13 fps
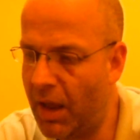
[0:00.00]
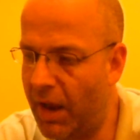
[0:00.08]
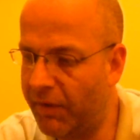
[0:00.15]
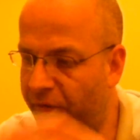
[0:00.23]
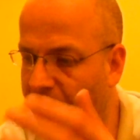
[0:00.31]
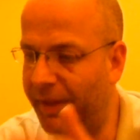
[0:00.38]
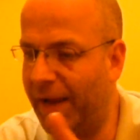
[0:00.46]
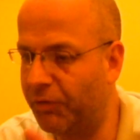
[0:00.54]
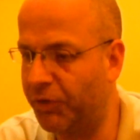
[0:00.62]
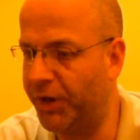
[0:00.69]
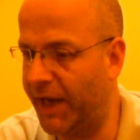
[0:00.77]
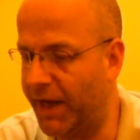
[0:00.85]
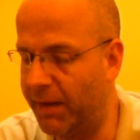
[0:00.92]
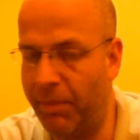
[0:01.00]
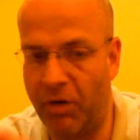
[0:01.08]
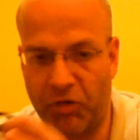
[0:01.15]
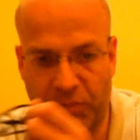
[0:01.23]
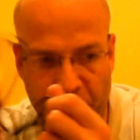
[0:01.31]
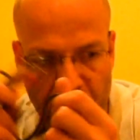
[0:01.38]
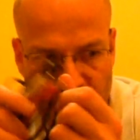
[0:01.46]
And something else I didn't get the
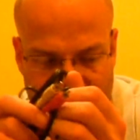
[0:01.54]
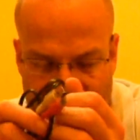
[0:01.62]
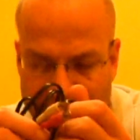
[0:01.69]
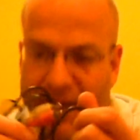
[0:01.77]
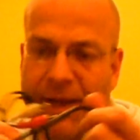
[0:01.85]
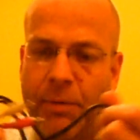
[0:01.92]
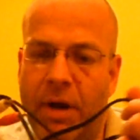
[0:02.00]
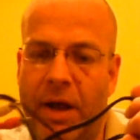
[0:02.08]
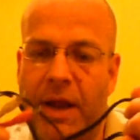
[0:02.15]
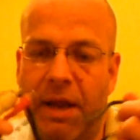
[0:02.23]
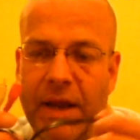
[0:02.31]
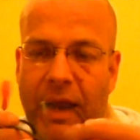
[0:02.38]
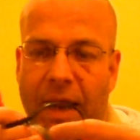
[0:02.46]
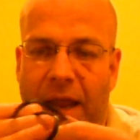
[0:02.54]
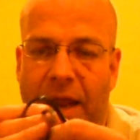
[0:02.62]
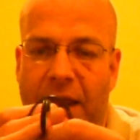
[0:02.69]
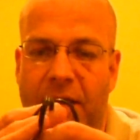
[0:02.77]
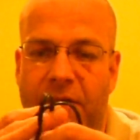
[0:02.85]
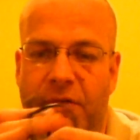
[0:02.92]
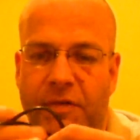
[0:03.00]
box but I already had anyway
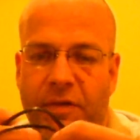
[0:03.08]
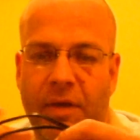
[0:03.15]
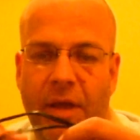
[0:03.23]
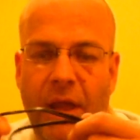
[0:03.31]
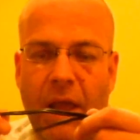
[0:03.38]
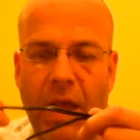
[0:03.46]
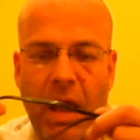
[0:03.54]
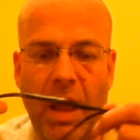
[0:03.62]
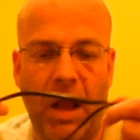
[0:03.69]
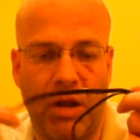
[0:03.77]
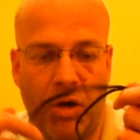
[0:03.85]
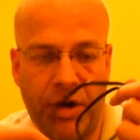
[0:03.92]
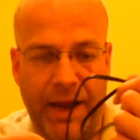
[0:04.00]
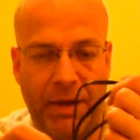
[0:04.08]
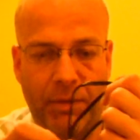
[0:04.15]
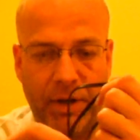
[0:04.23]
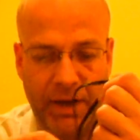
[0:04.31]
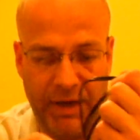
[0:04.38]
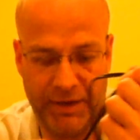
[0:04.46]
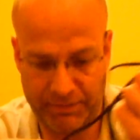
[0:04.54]
is a line
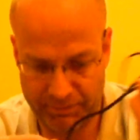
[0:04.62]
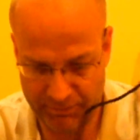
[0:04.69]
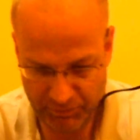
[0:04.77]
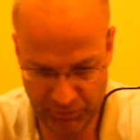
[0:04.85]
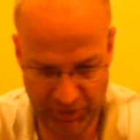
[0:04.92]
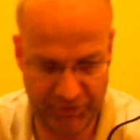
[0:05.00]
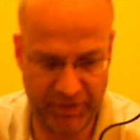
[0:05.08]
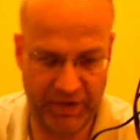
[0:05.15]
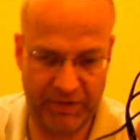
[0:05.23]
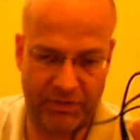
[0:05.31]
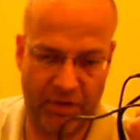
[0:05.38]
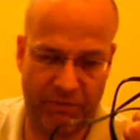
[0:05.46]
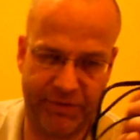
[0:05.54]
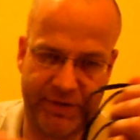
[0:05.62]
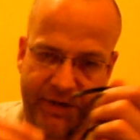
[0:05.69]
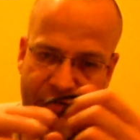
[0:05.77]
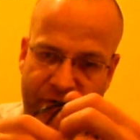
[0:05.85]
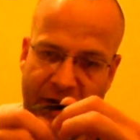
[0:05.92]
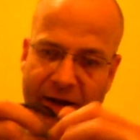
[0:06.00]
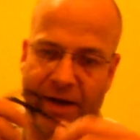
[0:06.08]
out lead, which is obviously
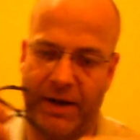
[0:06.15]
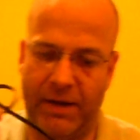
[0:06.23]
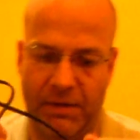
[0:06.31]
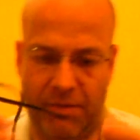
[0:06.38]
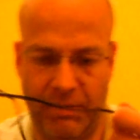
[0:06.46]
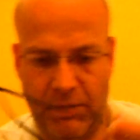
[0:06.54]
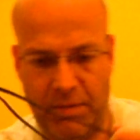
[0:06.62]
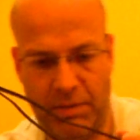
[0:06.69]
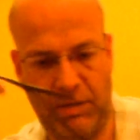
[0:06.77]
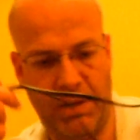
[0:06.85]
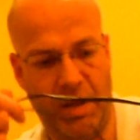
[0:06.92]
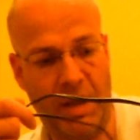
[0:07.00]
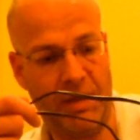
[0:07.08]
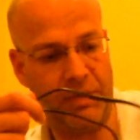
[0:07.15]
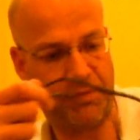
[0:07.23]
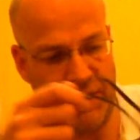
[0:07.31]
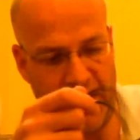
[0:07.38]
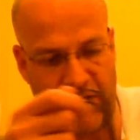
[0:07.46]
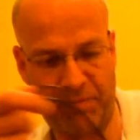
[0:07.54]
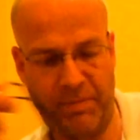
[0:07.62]
the jack,
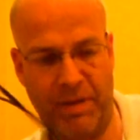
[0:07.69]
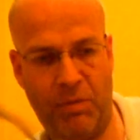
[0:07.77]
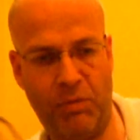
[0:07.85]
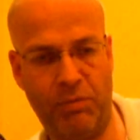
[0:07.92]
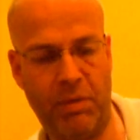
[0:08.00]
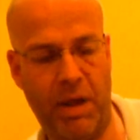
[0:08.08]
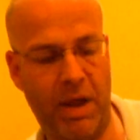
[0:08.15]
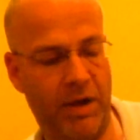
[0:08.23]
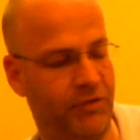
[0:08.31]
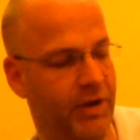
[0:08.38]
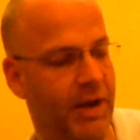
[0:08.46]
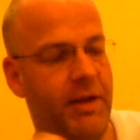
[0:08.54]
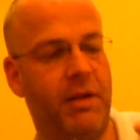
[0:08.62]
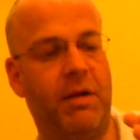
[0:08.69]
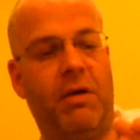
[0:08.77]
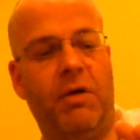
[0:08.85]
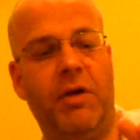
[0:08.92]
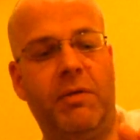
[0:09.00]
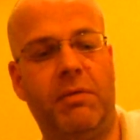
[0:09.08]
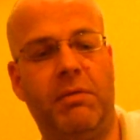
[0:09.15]
3.5mm jack
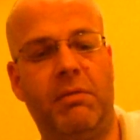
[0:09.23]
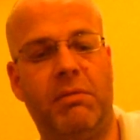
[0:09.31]
I